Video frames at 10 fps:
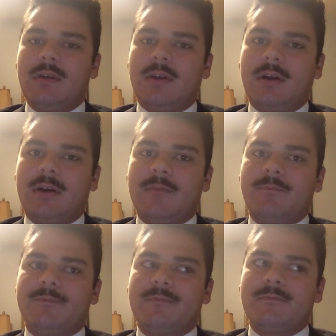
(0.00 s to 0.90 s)

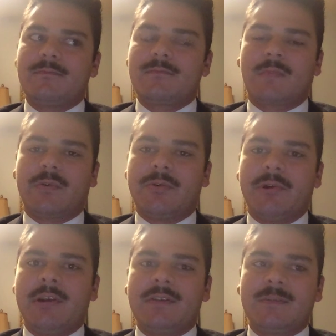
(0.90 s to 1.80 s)
am. Through
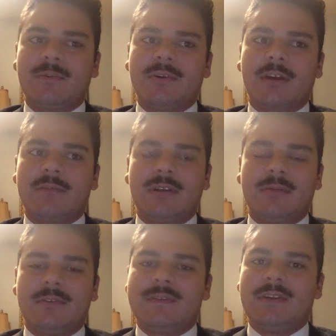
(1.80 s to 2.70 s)
reading this book, I've been
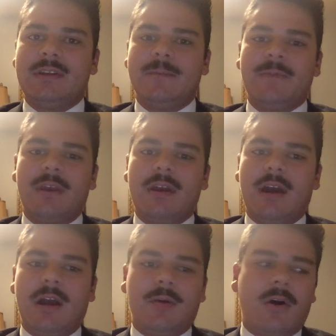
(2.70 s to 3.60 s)
able to see
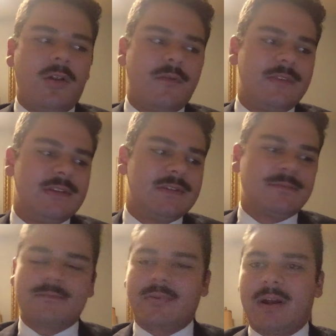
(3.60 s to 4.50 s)
how all of these
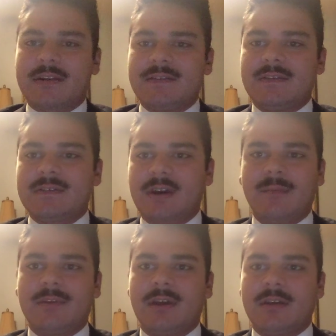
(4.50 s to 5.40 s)
practices
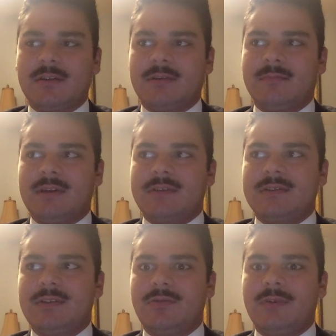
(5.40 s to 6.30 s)
come together and
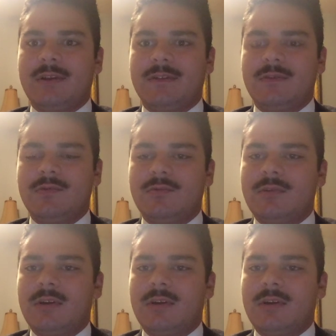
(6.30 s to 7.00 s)
mesh you into